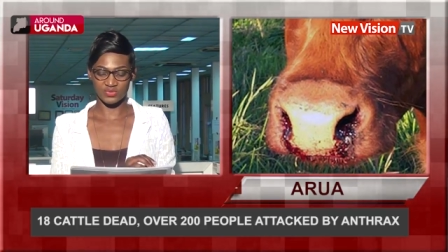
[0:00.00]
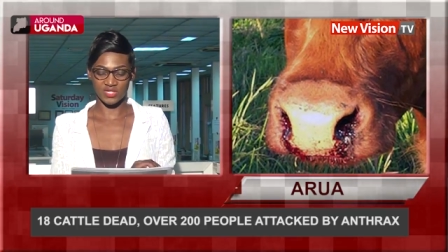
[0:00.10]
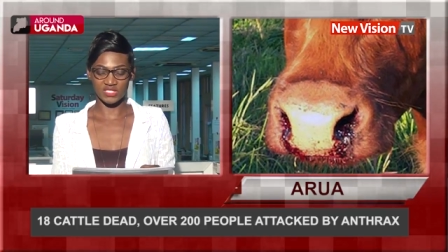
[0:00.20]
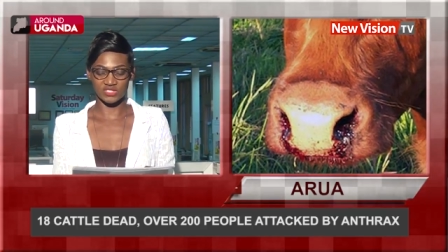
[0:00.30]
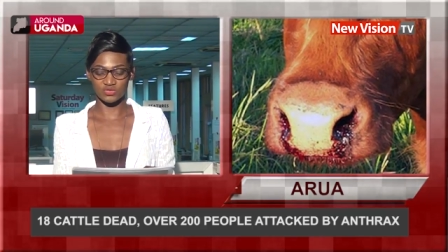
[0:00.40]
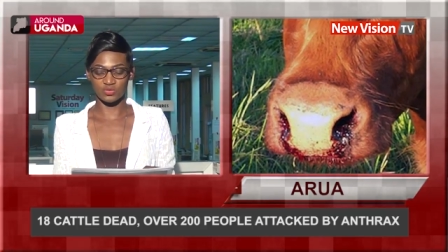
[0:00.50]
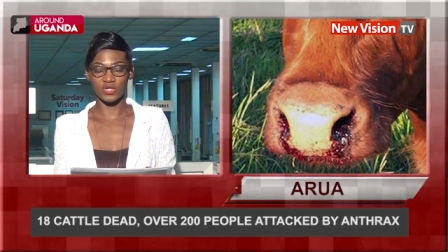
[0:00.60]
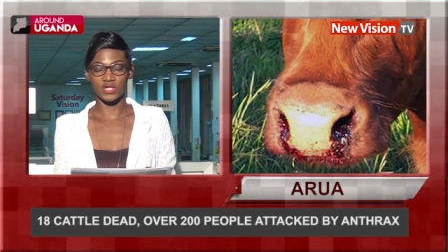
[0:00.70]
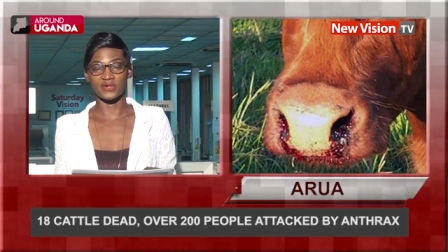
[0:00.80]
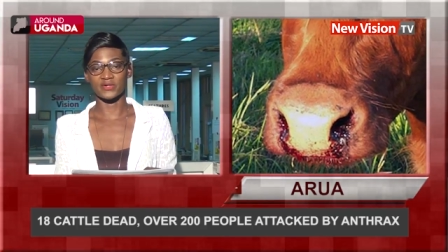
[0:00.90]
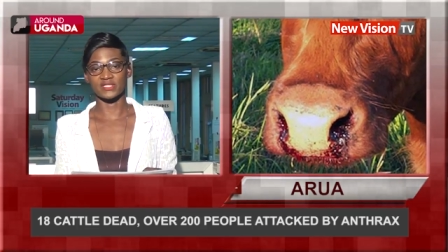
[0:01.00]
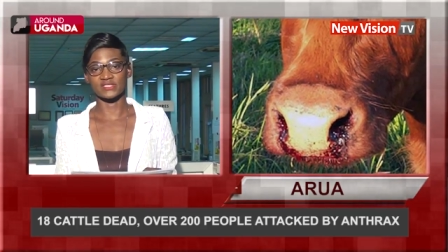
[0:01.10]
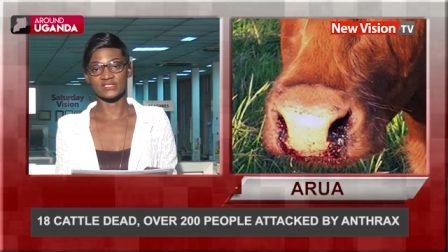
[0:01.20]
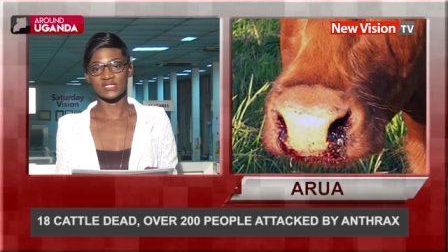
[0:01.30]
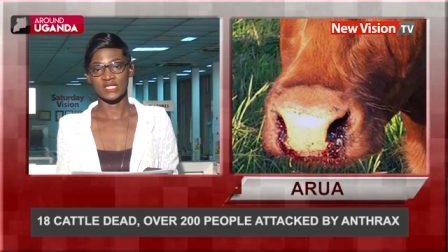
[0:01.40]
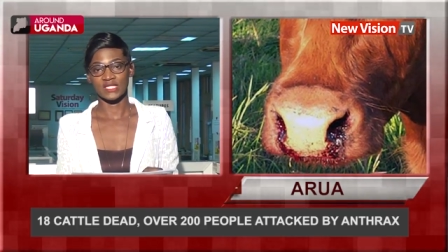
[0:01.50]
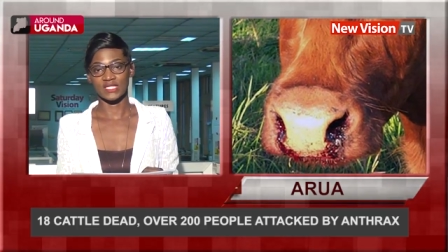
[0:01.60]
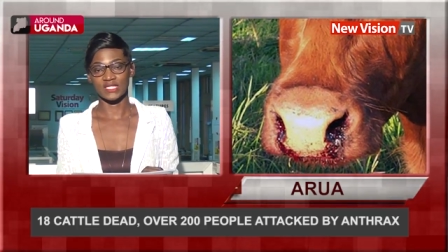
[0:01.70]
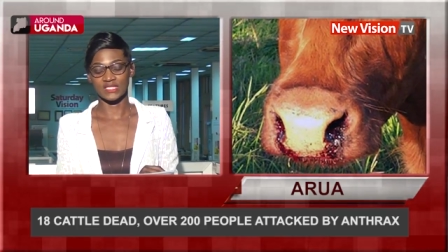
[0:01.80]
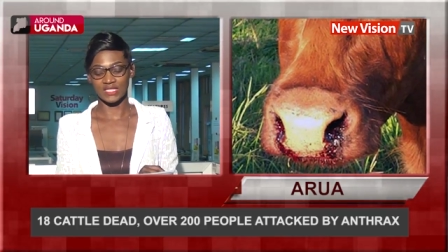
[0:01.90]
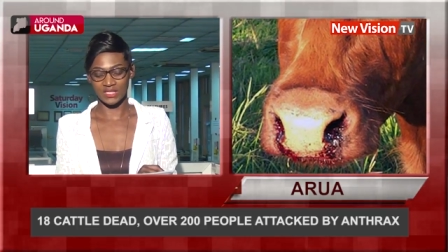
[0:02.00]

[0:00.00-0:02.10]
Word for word: spreading to more areas in